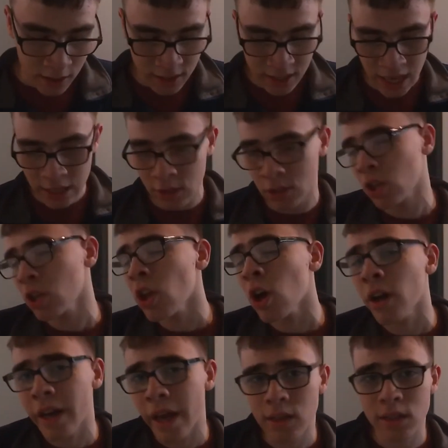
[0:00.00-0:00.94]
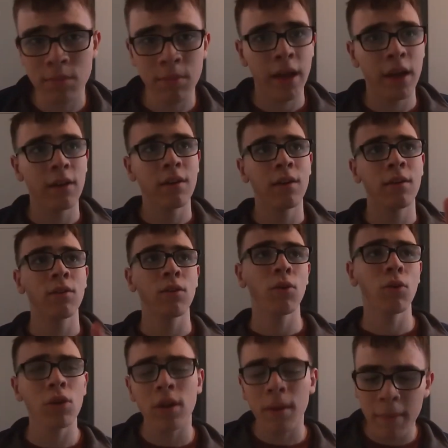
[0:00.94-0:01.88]
says, you're not Captain America,
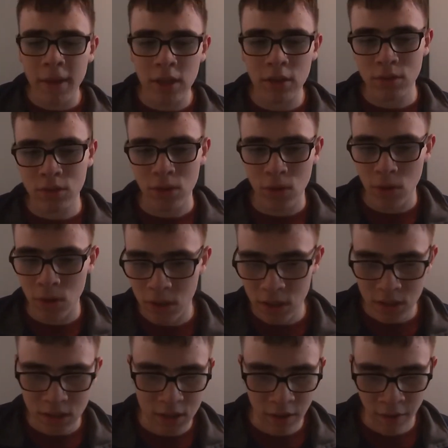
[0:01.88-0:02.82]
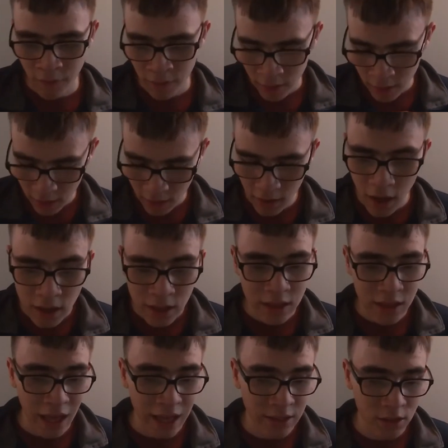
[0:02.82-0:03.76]
all your medals and all this stuff, none
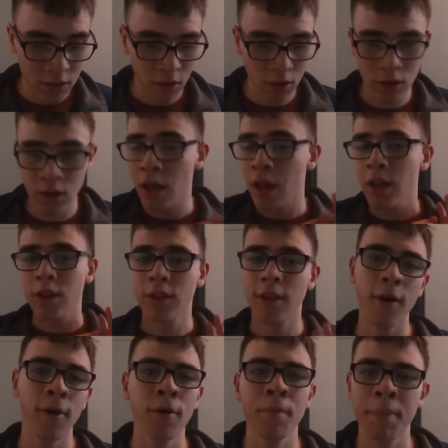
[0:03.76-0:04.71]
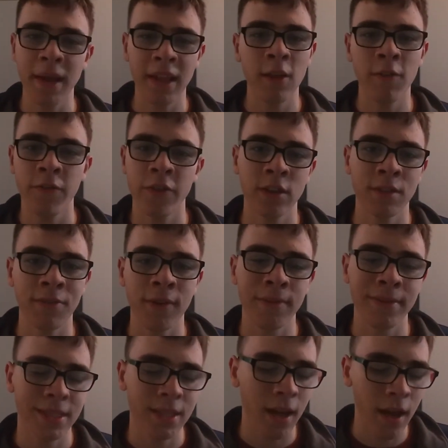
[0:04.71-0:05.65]
of that's gone, no benefits
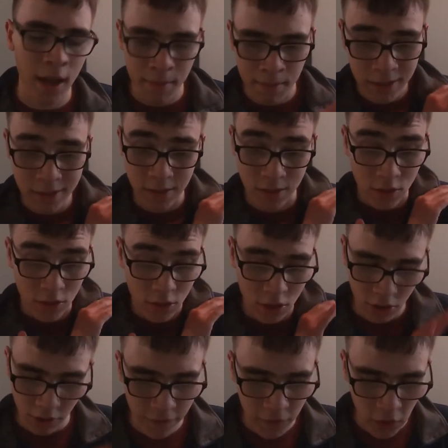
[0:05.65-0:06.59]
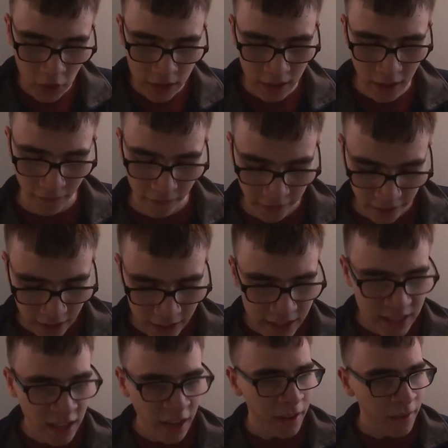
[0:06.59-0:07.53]
for retirement, you've got nothing. And
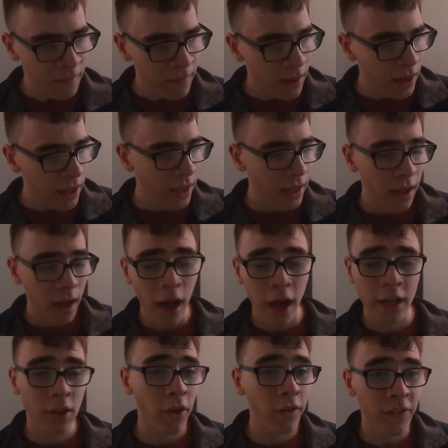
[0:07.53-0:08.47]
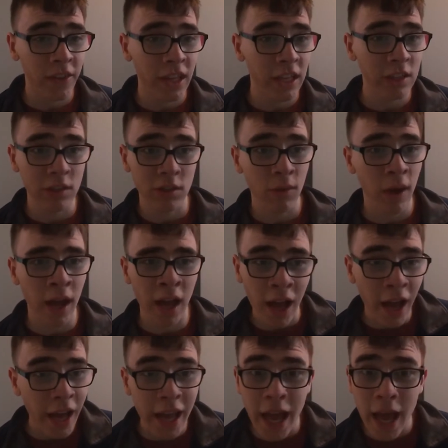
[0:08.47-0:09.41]
he's like, I don't think this is right,
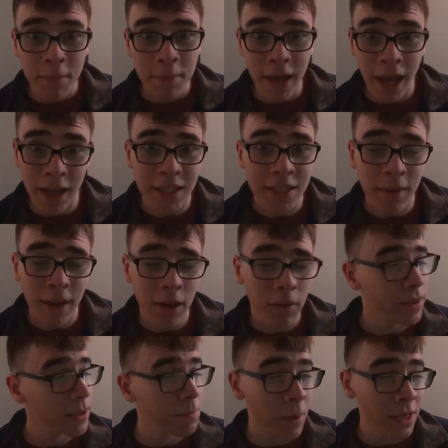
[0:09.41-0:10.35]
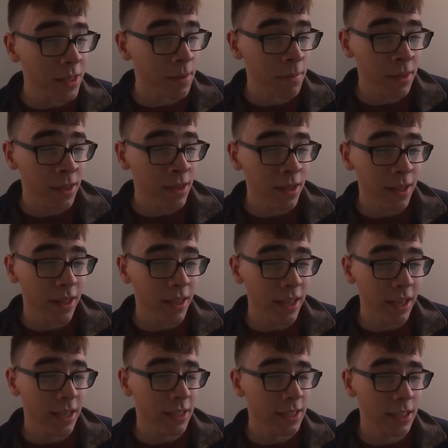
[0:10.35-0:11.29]
I am Captain America, which makes him an
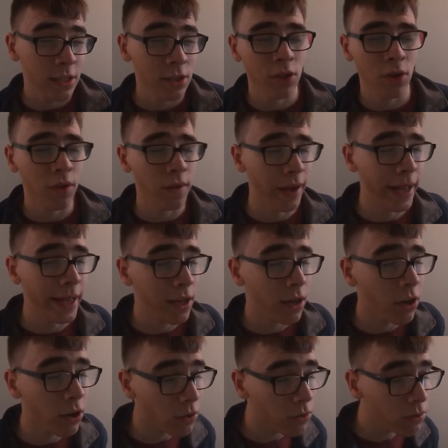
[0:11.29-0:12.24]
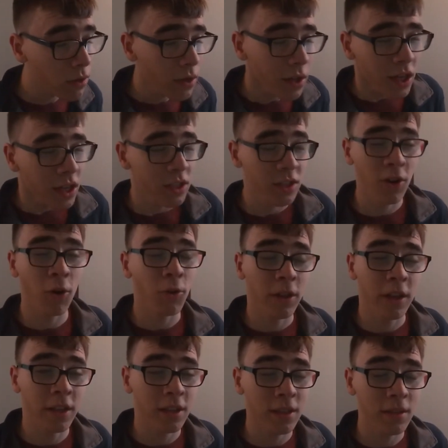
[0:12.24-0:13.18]
egotistical a-hole,
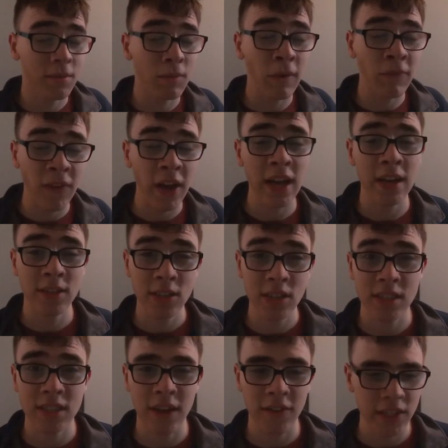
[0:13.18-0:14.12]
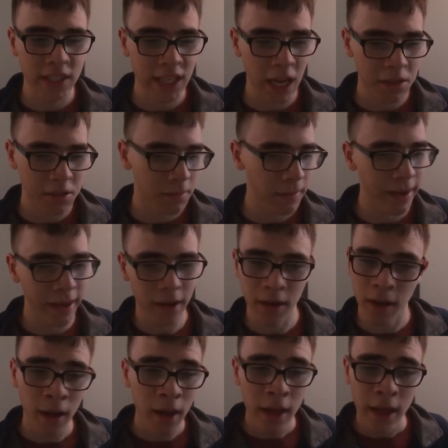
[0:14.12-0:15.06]
referring to yourself as Captain
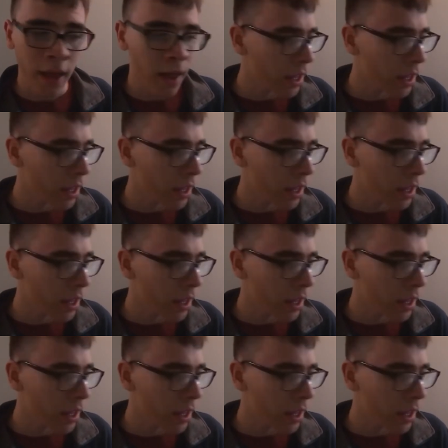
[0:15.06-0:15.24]
America.